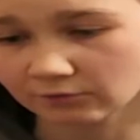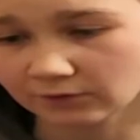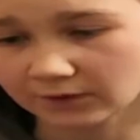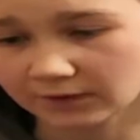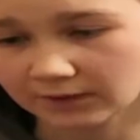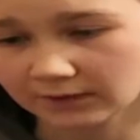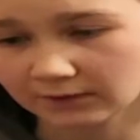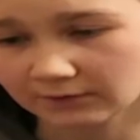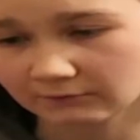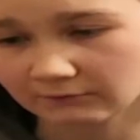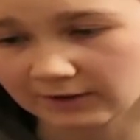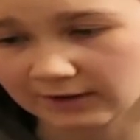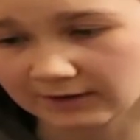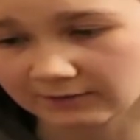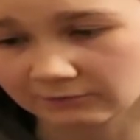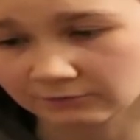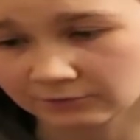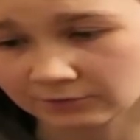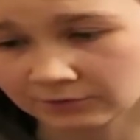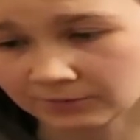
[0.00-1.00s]
looking
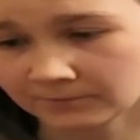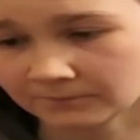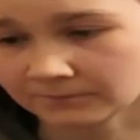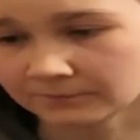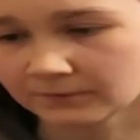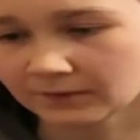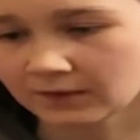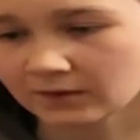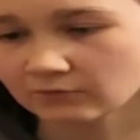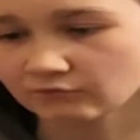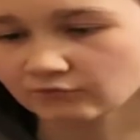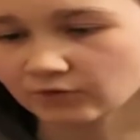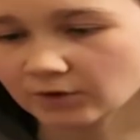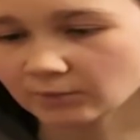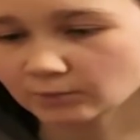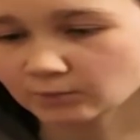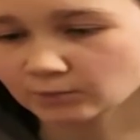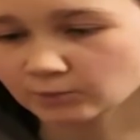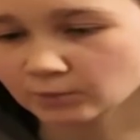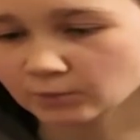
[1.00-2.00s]
around.
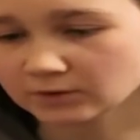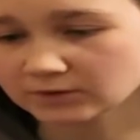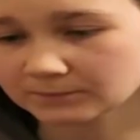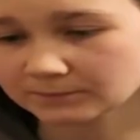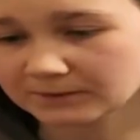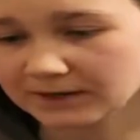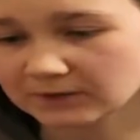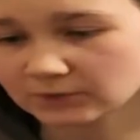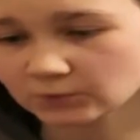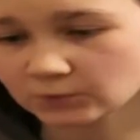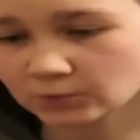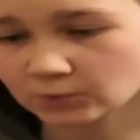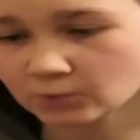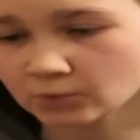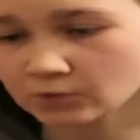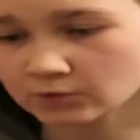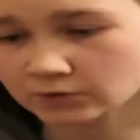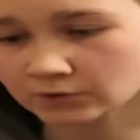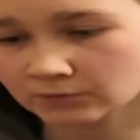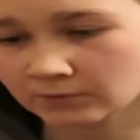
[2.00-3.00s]
Ron was about to
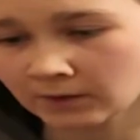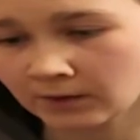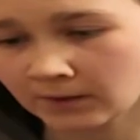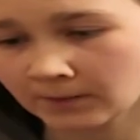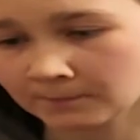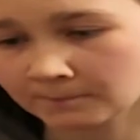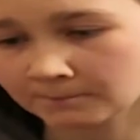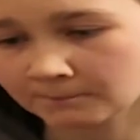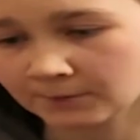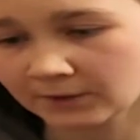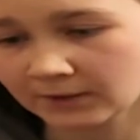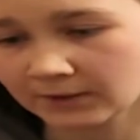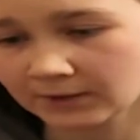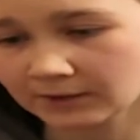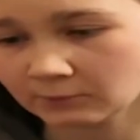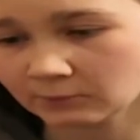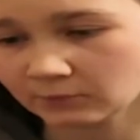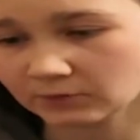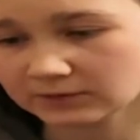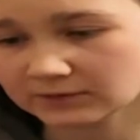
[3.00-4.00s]
walk to her, but
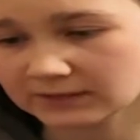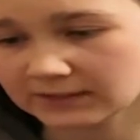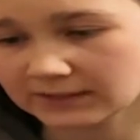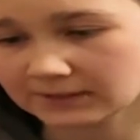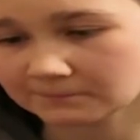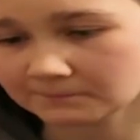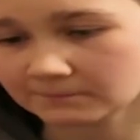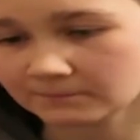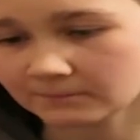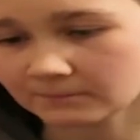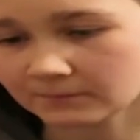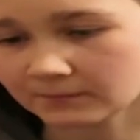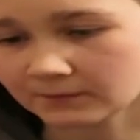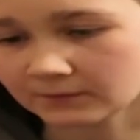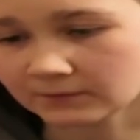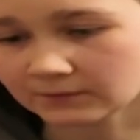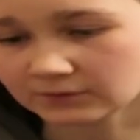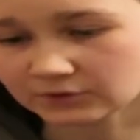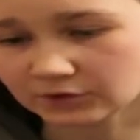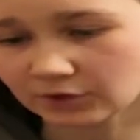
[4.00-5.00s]
he was in
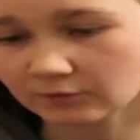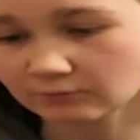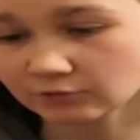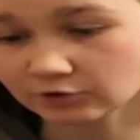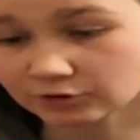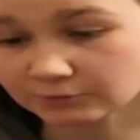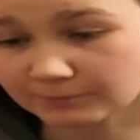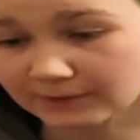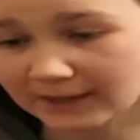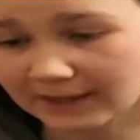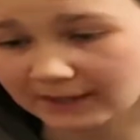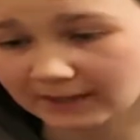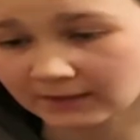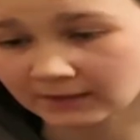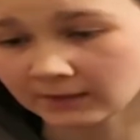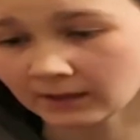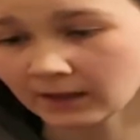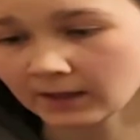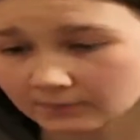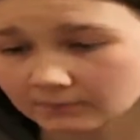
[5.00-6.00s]
so much
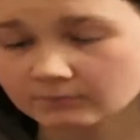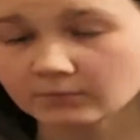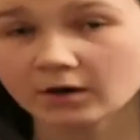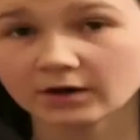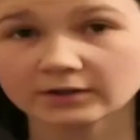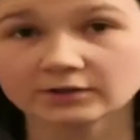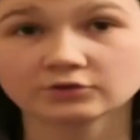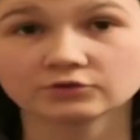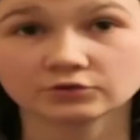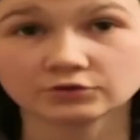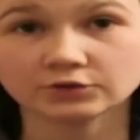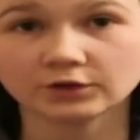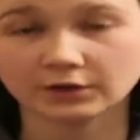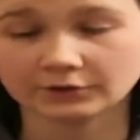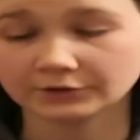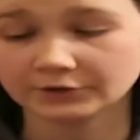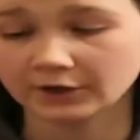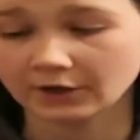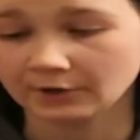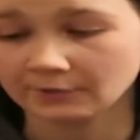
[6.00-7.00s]
pain, Hermione could
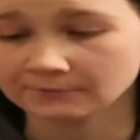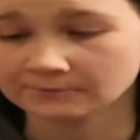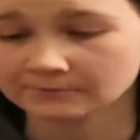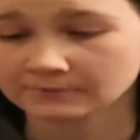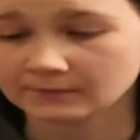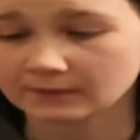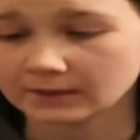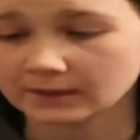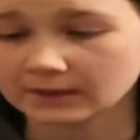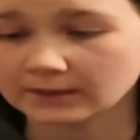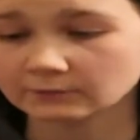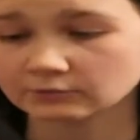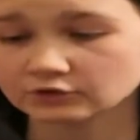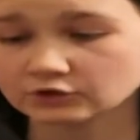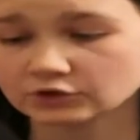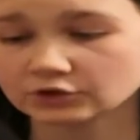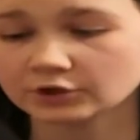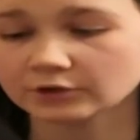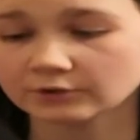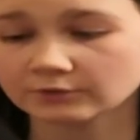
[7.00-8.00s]
not know. It was
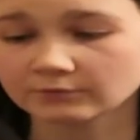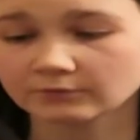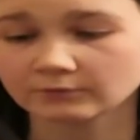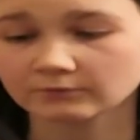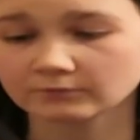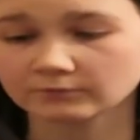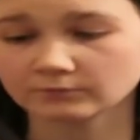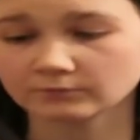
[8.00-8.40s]
too